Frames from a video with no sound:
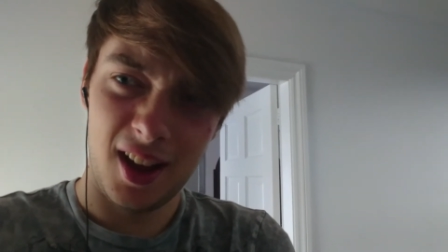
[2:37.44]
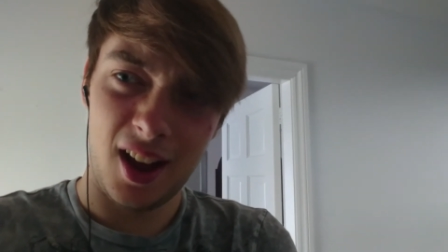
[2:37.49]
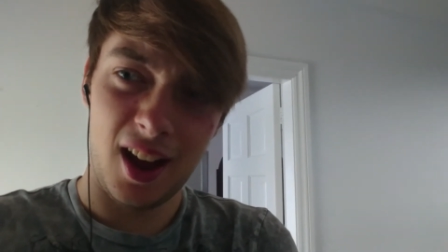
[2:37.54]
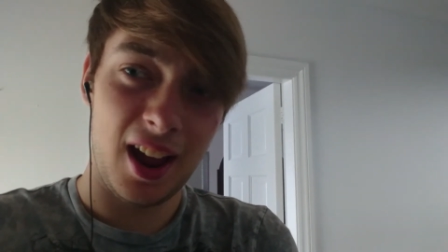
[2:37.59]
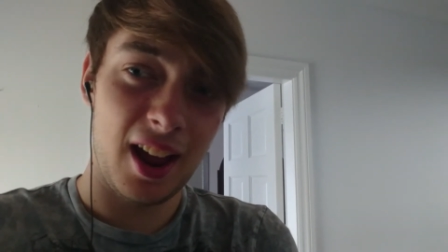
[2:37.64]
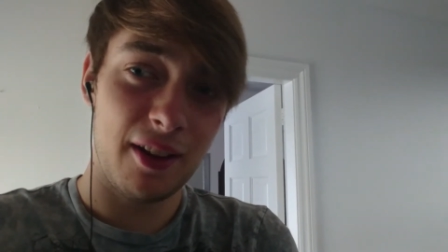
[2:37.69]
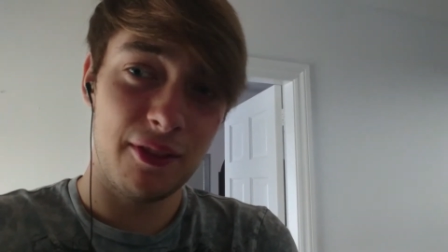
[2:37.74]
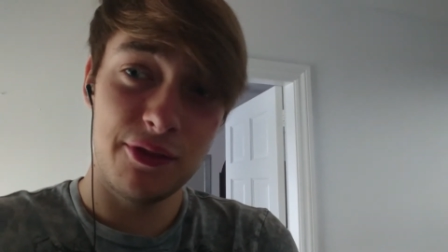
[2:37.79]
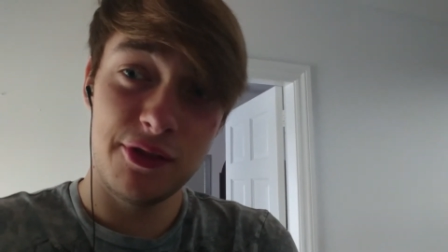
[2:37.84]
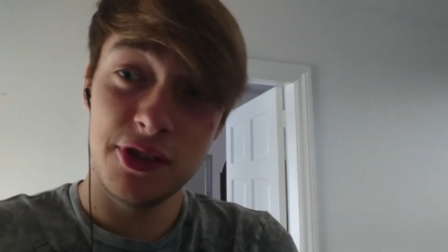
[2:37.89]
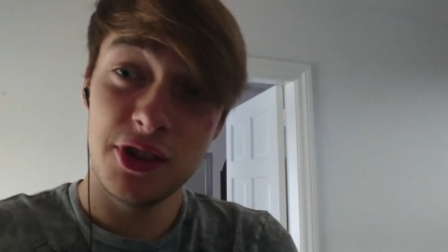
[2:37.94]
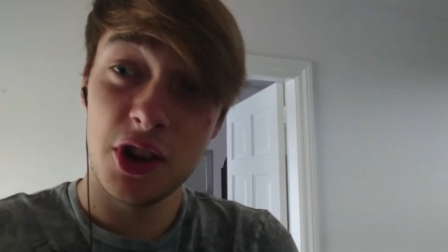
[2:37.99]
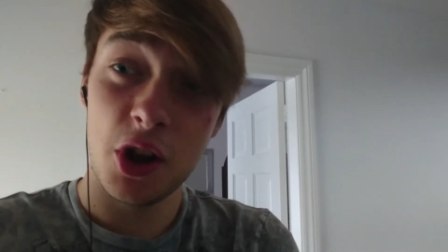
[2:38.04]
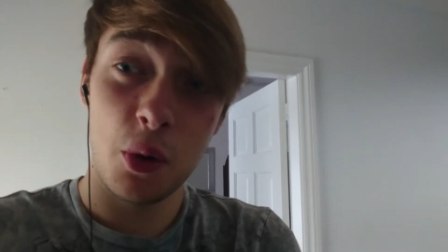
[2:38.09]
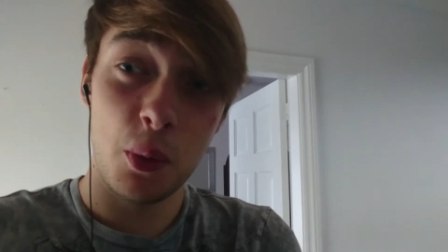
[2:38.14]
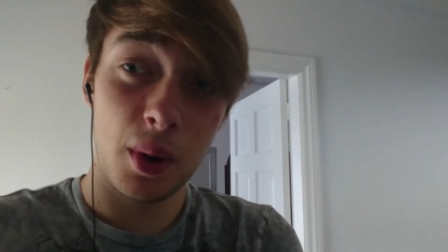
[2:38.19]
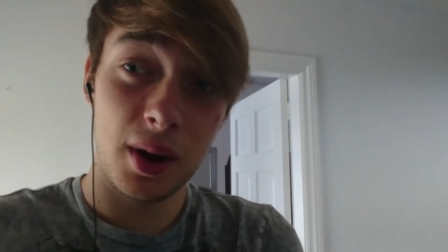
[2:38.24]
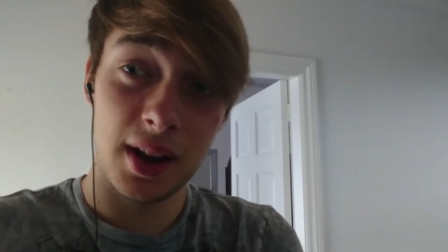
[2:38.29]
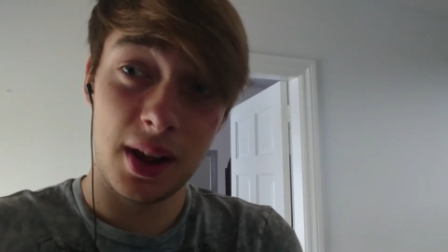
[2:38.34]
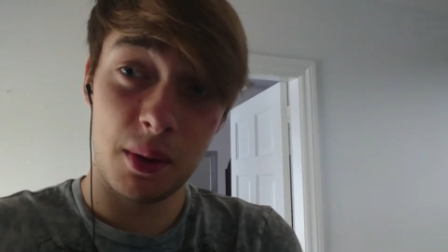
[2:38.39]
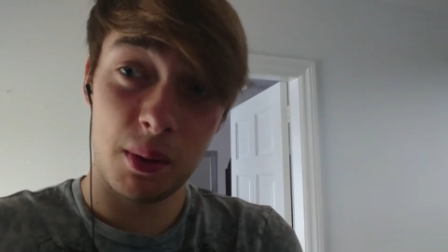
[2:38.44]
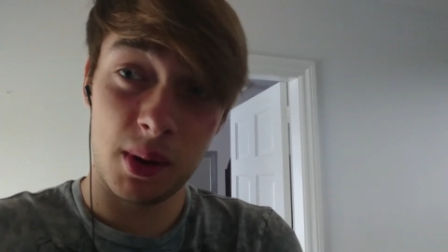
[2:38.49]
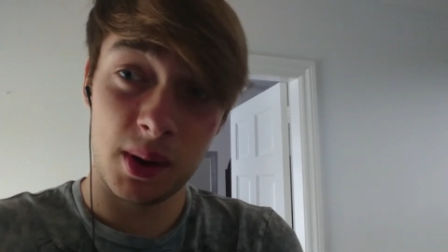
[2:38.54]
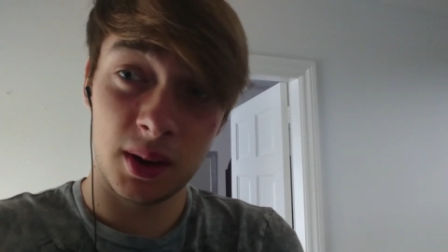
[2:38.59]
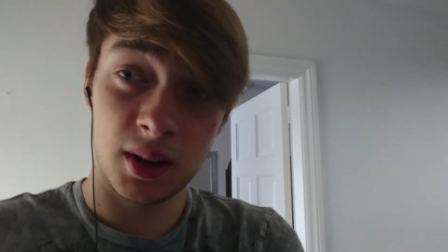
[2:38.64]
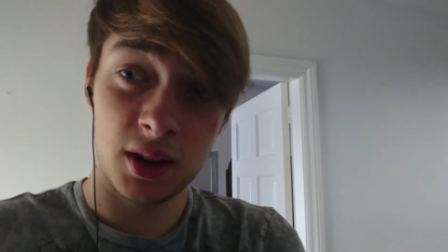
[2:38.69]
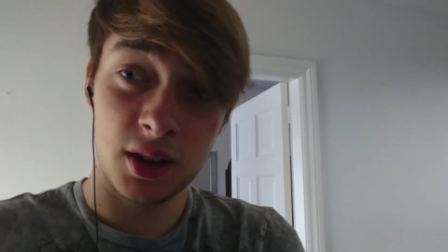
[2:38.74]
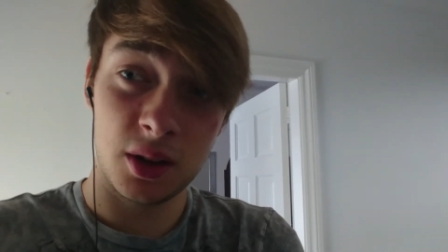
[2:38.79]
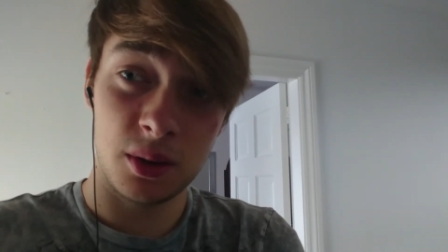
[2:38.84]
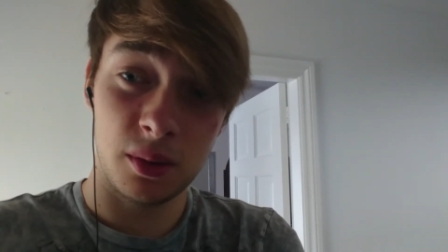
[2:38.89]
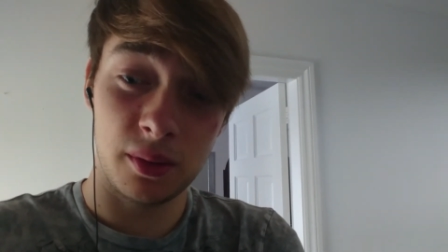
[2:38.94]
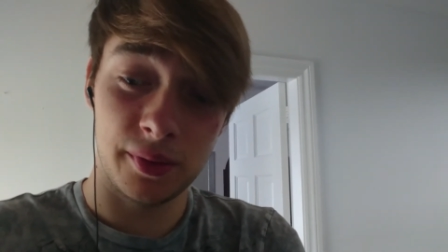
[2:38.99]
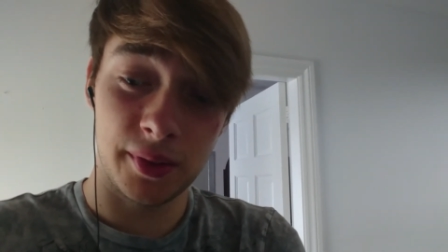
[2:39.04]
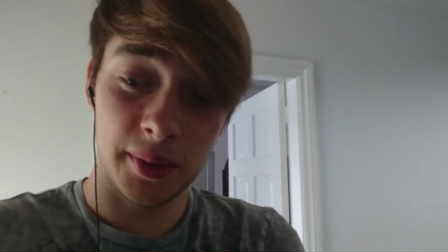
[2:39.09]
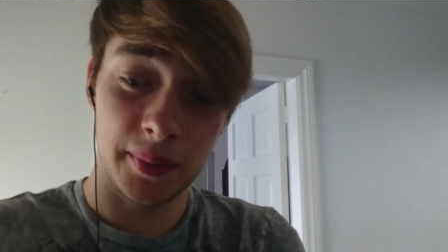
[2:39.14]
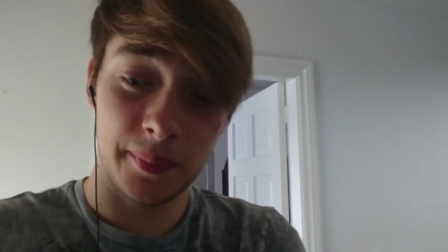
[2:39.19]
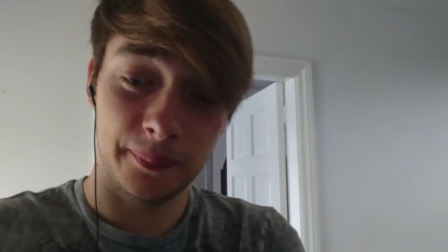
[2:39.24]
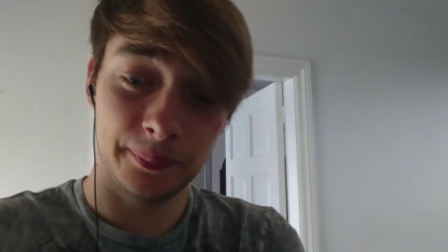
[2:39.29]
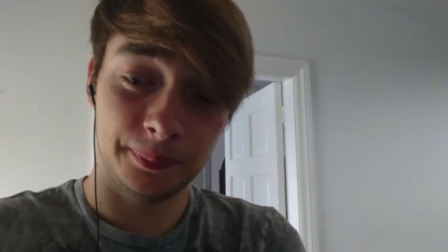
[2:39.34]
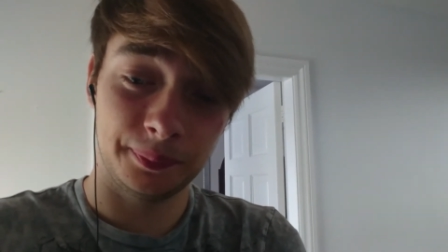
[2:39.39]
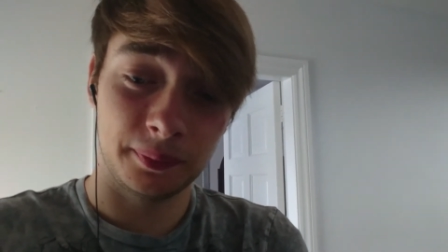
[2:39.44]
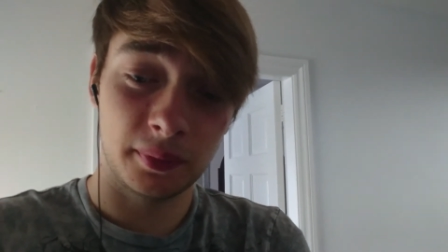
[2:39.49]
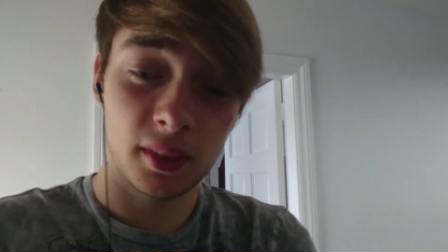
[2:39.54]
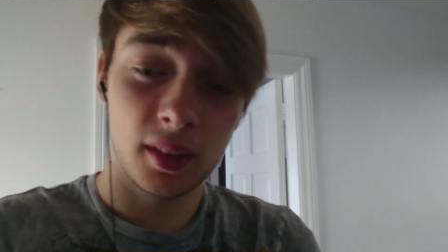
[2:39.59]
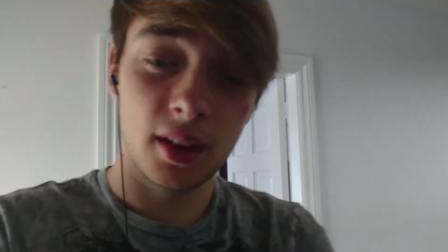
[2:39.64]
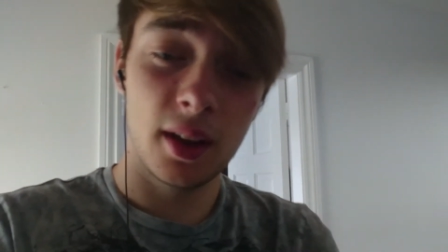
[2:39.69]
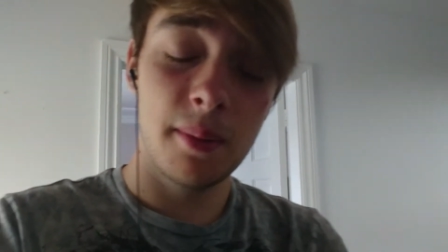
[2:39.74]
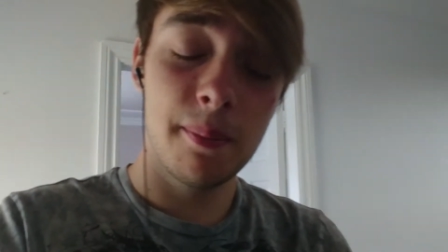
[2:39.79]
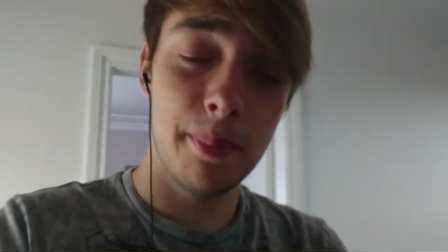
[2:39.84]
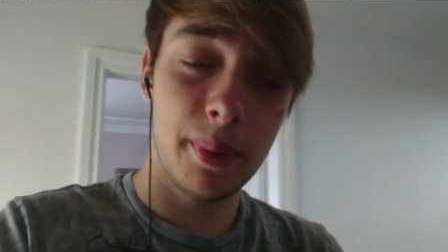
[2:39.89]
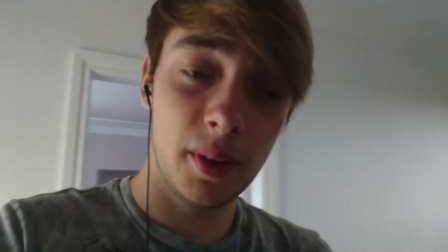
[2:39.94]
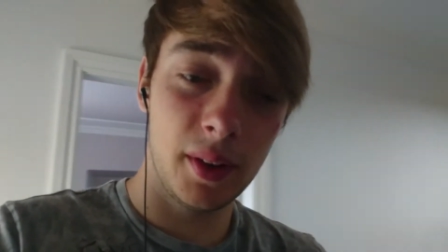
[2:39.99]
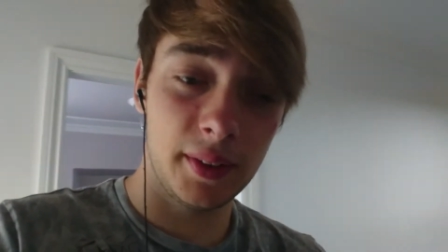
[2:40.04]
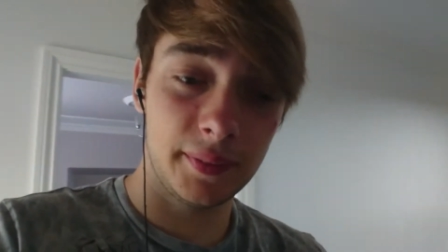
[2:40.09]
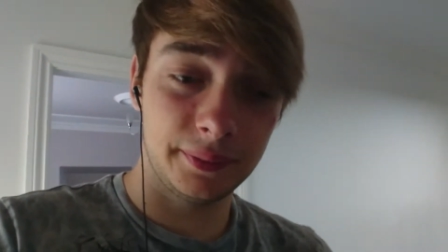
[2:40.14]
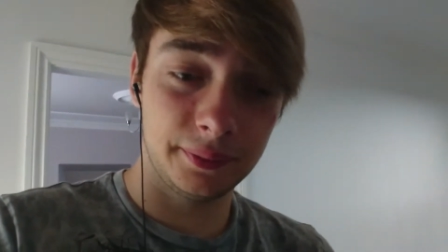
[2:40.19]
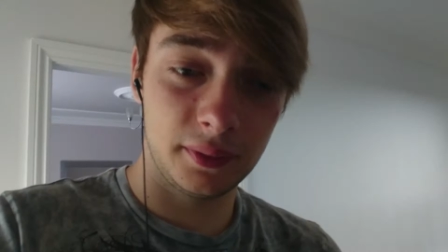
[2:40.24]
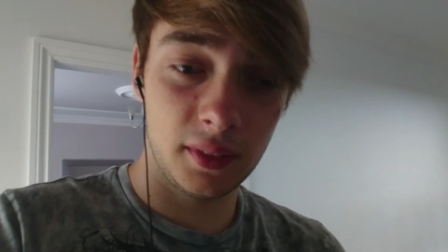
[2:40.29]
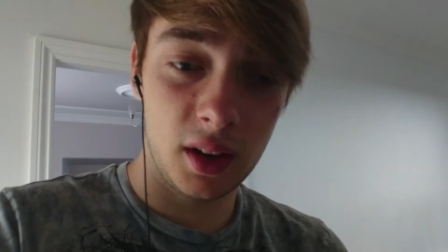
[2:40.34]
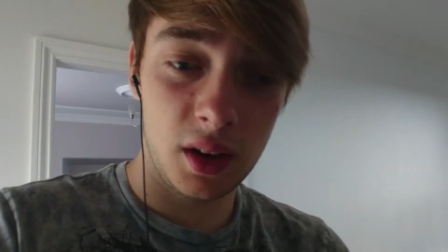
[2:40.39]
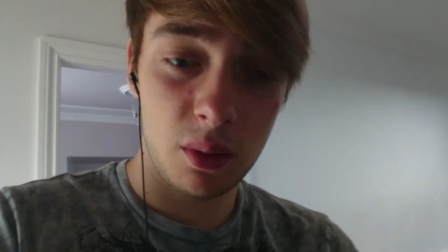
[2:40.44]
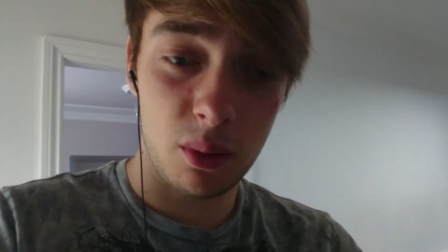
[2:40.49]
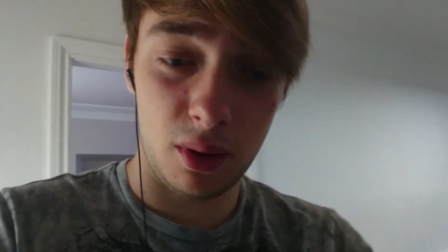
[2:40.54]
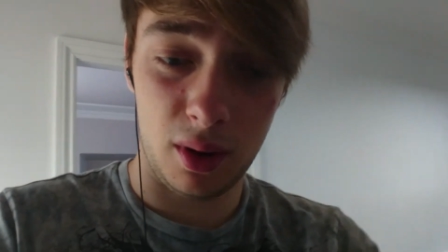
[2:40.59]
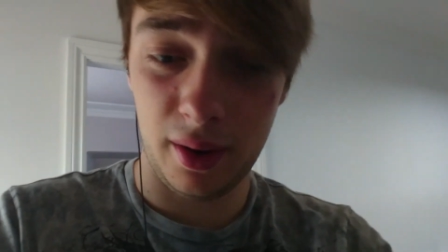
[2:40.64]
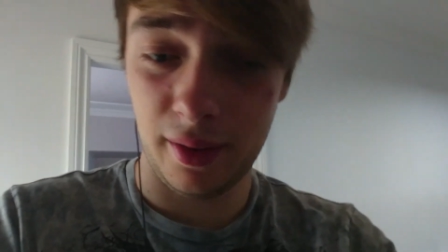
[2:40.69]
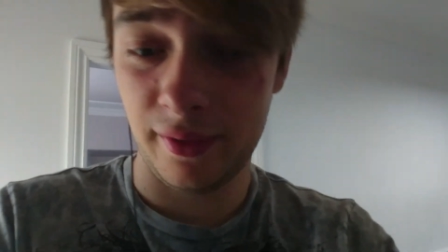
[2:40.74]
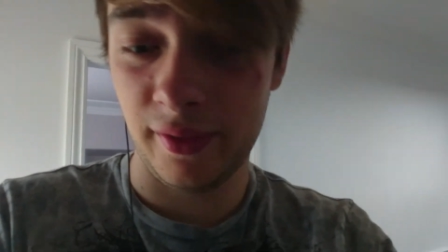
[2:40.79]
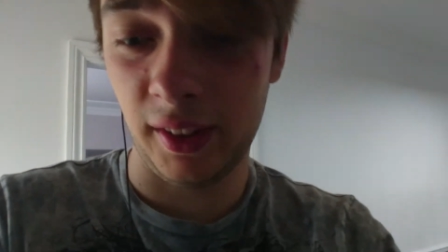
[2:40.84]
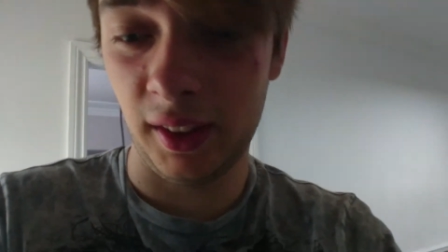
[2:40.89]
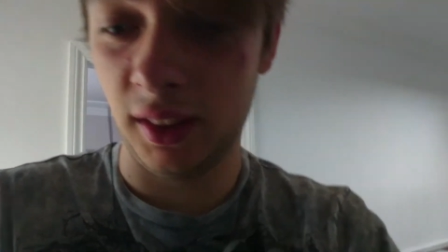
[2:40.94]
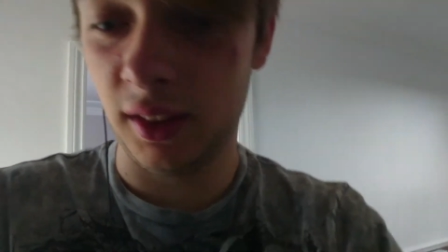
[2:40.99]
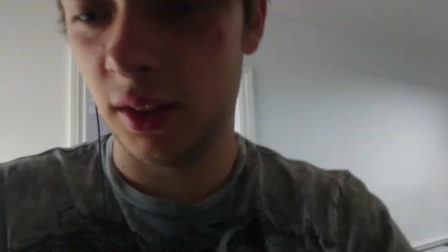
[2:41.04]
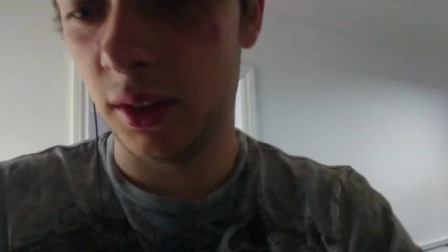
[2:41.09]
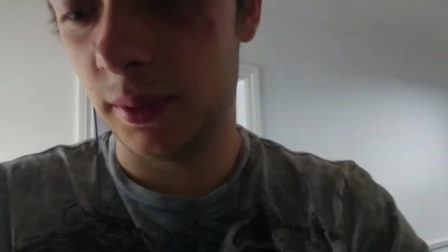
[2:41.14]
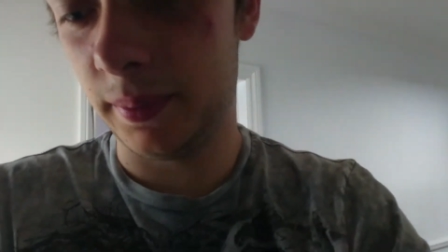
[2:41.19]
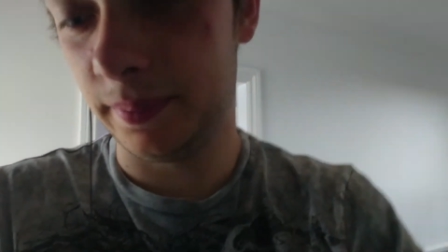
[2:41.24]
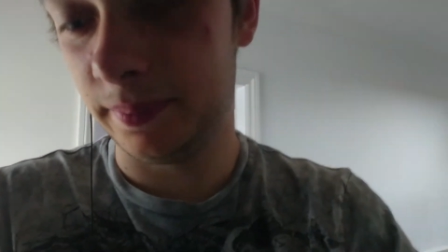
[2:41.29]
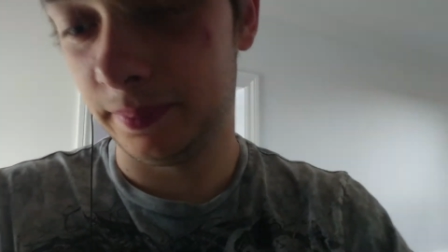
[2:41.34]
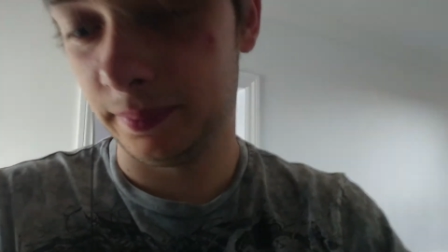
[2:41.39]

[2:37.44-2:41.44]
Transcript: I have no idea what I'm going to do with it. But you know what I think though?